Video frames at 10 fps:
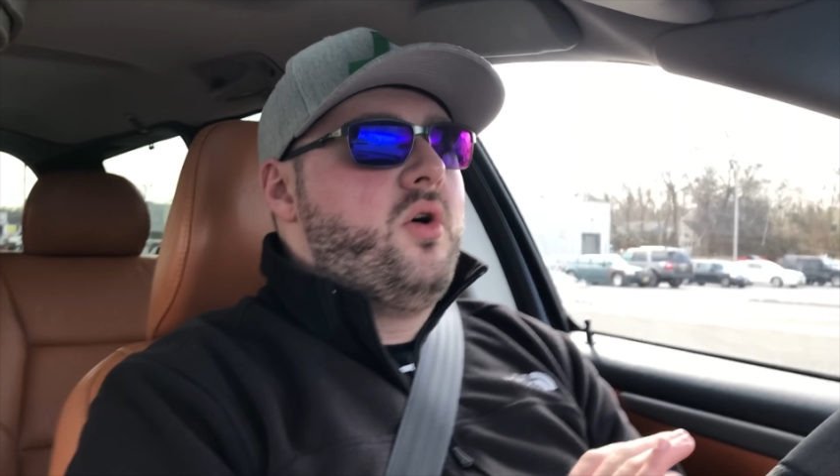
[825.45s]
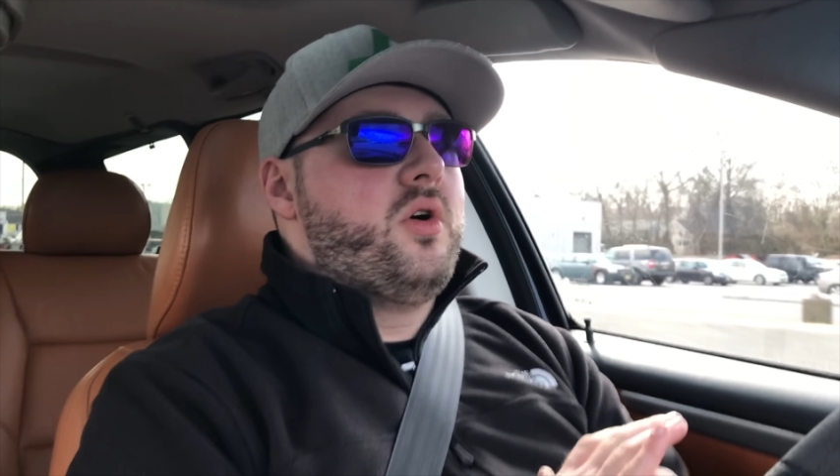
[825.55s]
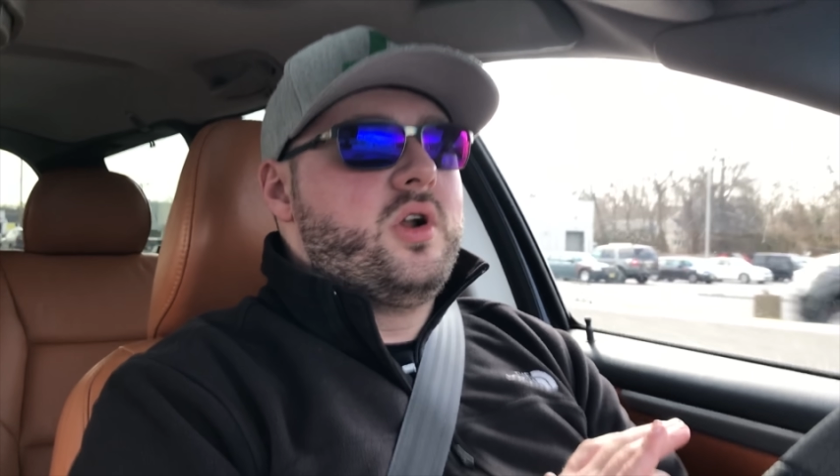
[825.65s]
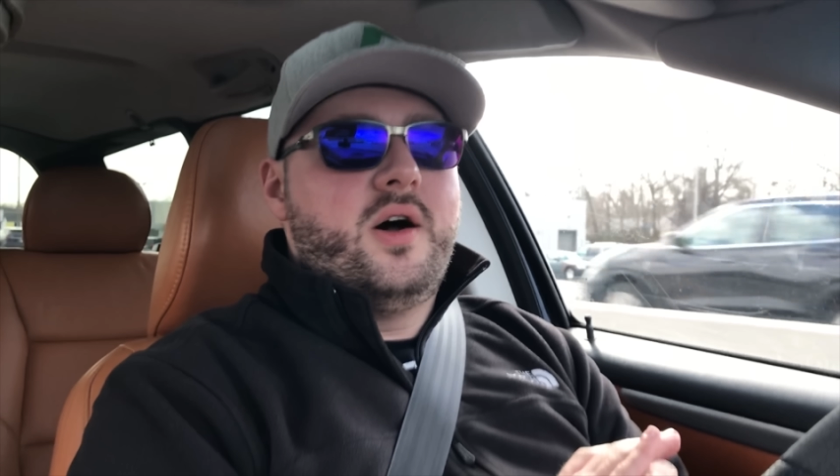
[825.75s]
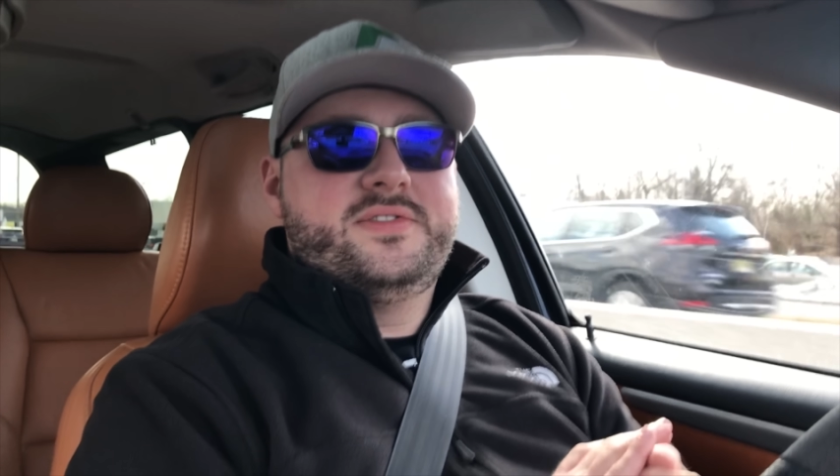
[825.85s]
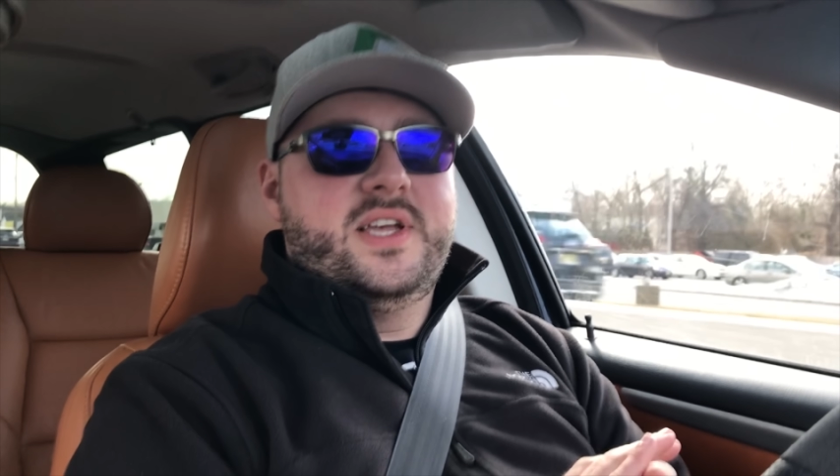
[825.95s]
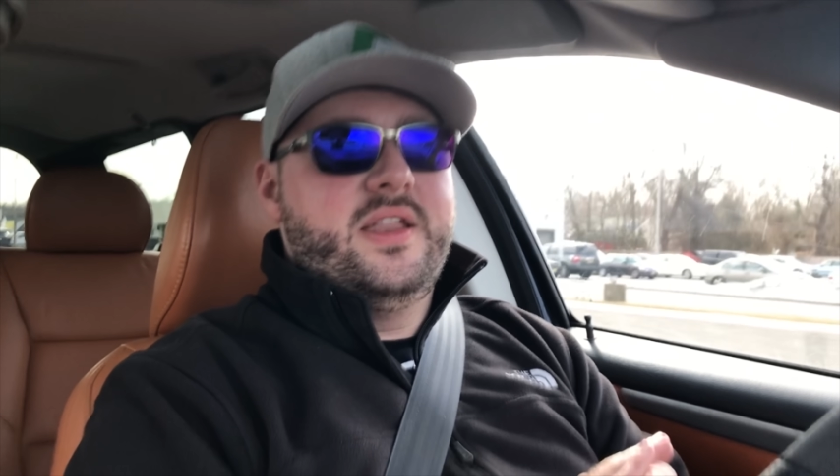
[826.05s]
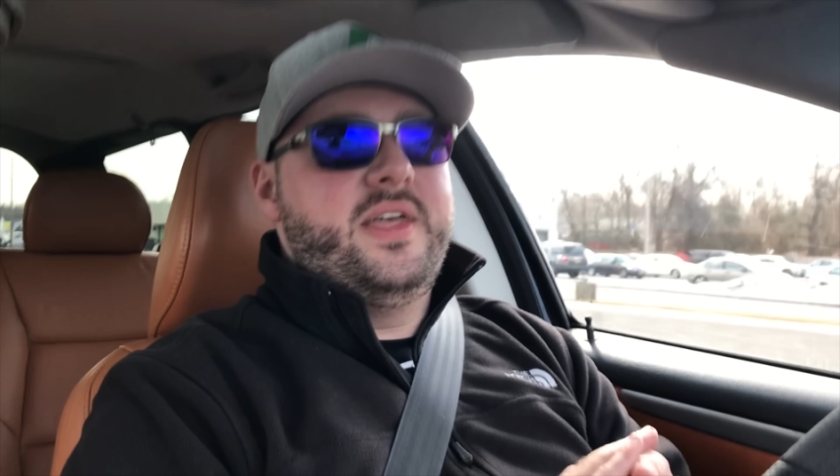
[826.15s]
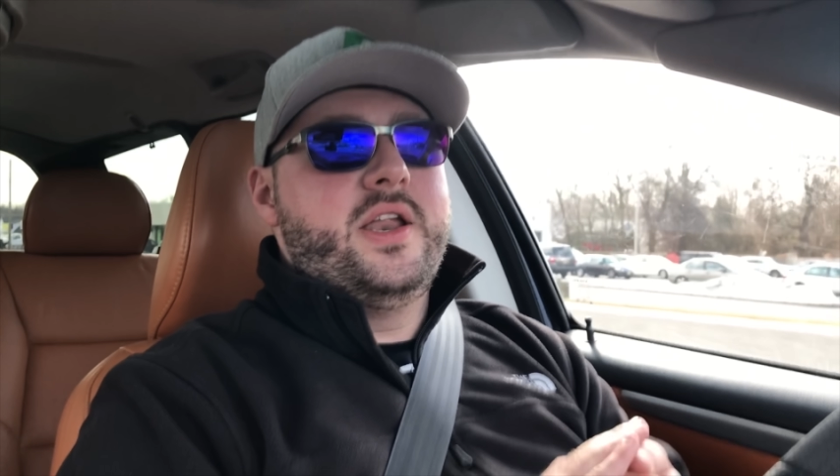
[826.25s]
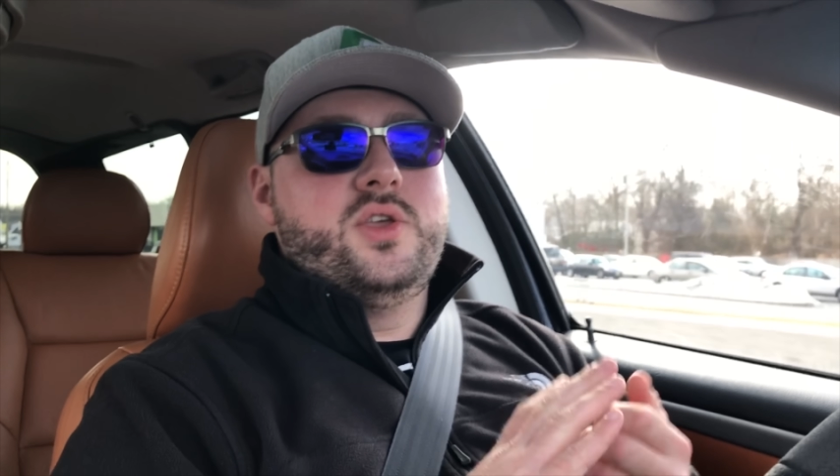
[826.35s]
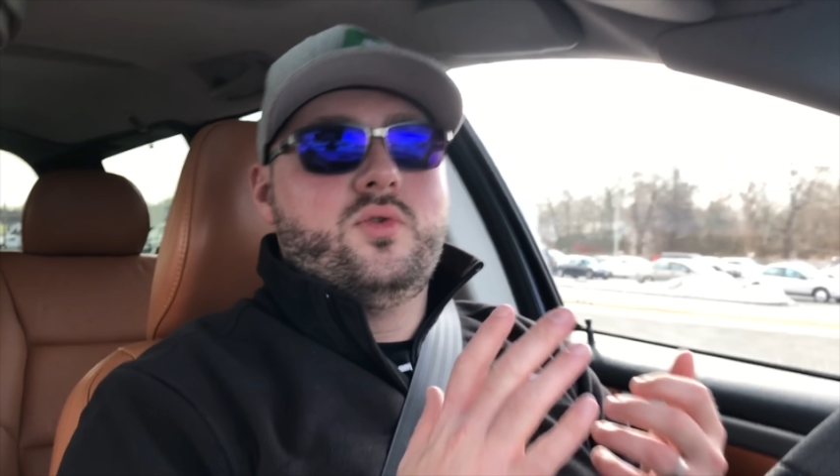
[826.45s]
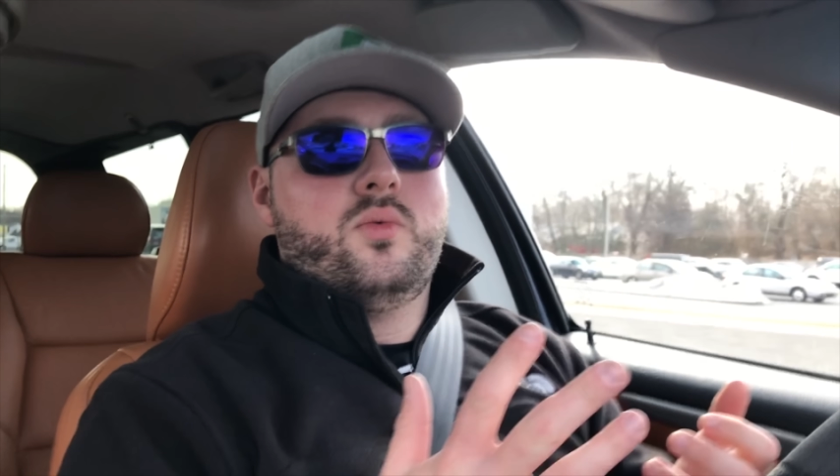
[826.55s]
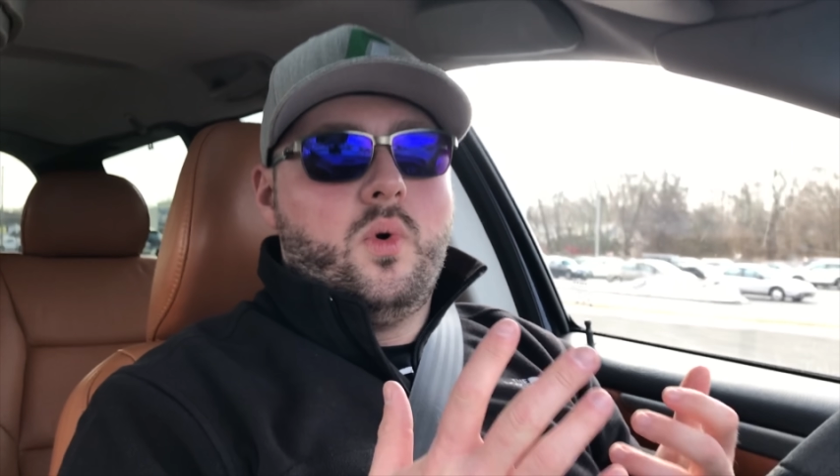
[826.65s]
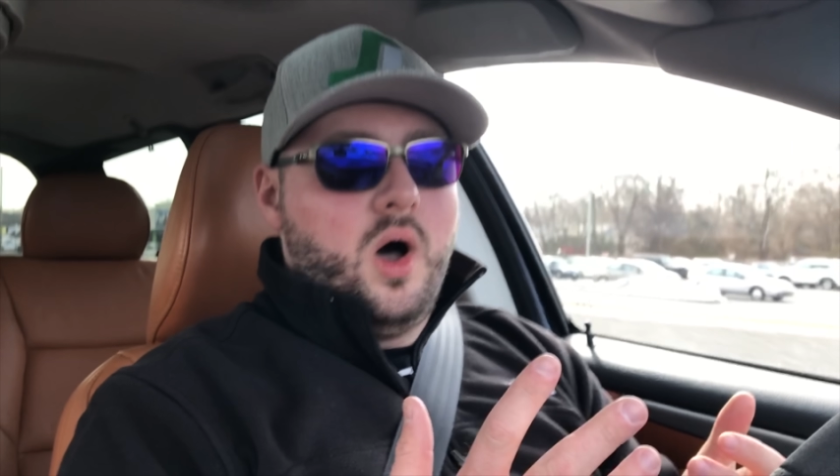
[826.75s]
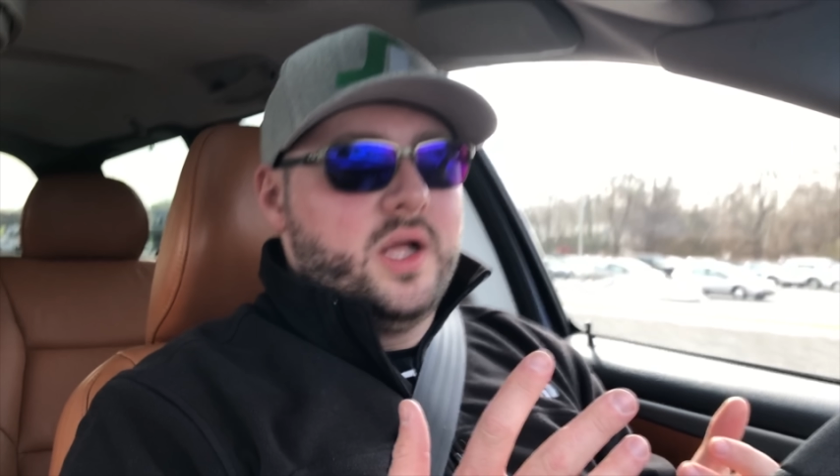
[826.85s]
or an offset that you
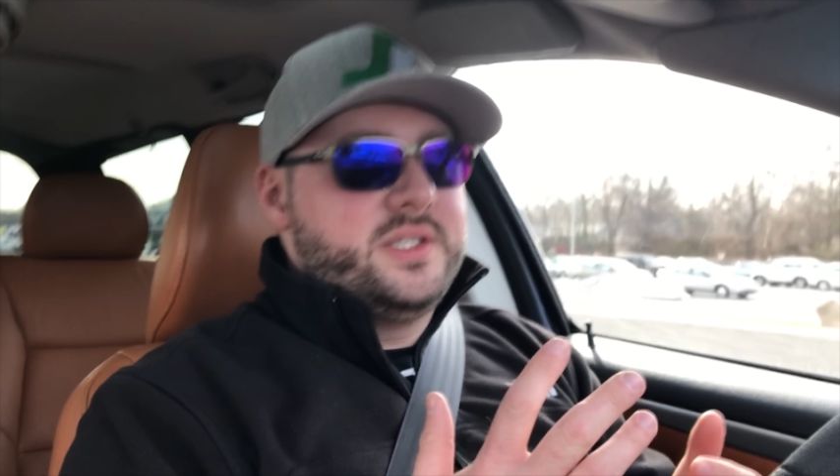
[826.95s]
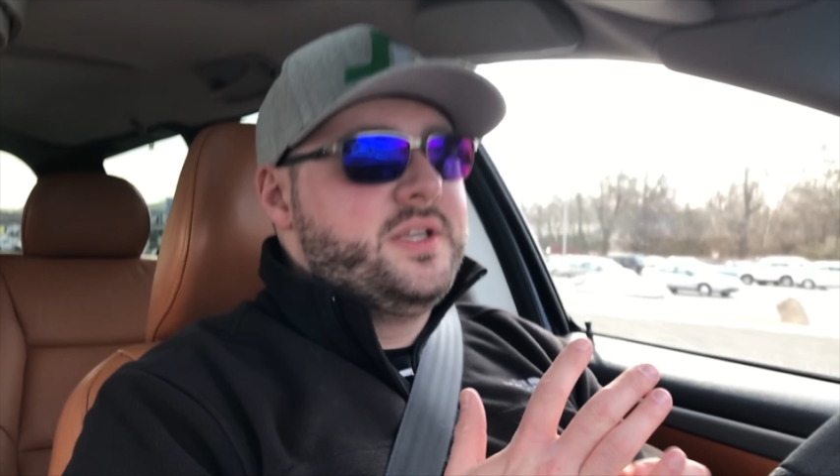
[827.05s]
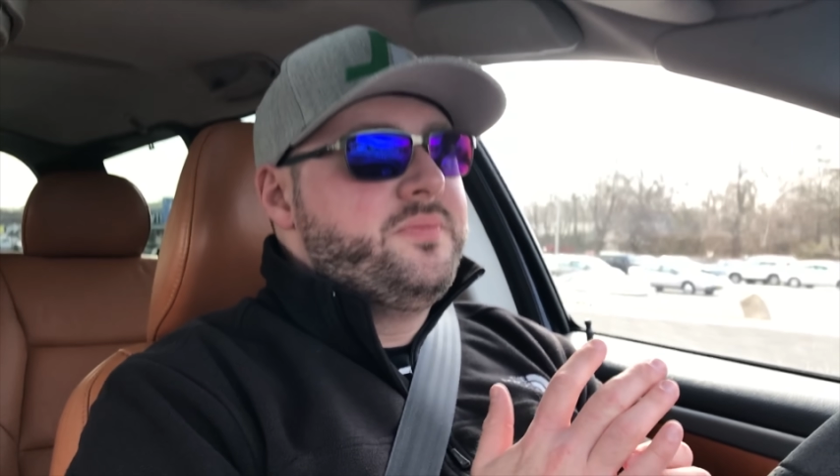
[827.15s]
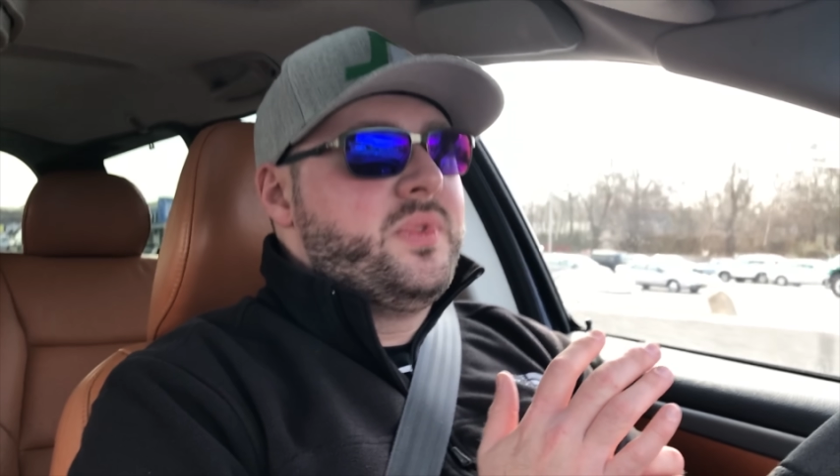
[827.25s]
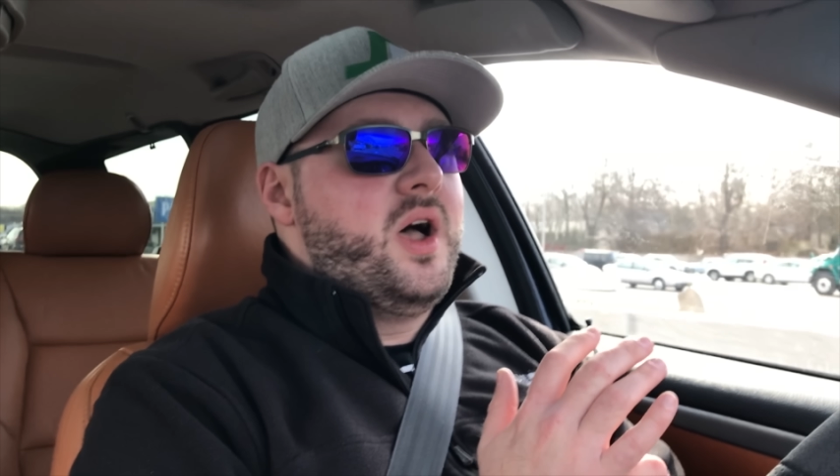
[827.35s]
want,